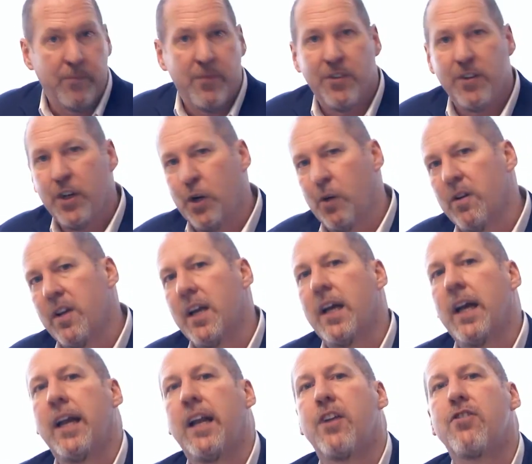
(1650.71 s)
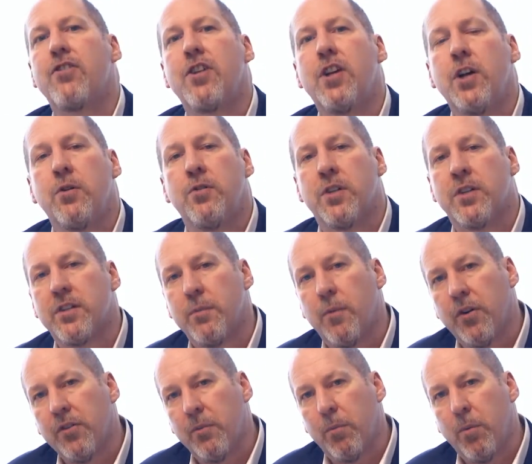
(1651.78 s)
So it is huge. It's the
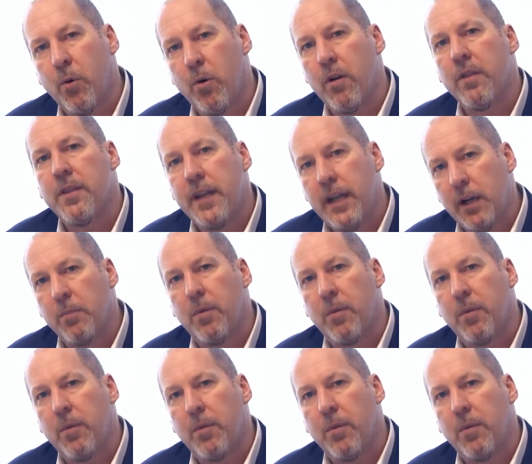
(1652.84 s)
most important thing you